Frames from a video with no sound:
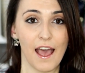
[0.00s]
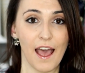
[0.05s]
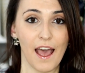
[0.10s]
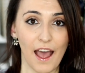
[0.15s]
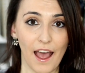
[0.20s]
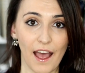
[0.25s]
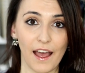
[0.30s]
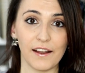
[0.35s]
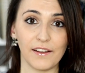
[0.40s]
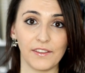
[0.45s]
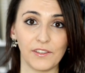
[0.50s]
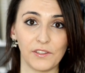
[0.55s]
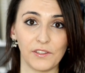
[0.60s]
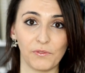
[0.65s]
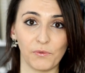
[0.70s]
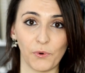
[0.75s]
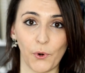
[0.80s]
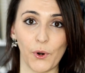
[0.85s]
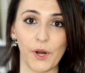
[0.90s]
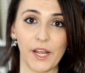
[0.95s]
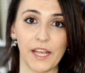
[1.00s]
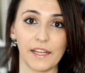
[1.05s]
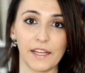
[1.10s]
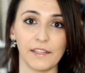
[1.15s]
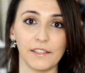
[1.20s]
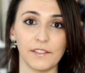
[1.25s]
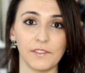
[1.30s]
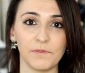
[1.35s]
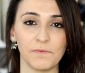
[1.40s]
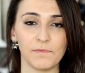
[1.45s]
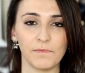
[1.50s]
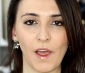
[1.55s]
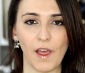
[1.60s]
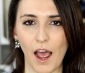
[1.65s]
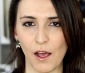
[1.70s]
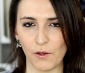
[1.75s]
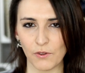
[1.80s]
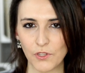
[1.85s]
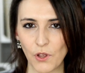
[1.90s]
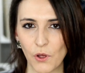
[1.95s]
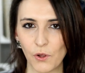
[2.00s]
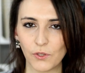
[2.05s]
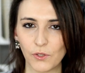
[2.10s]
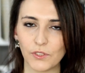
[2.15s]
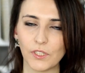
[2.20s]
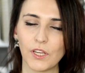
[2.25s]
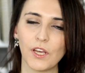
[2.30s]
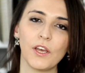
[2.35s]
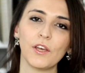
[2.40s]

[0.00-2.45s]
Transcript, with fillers: at the Rohan household.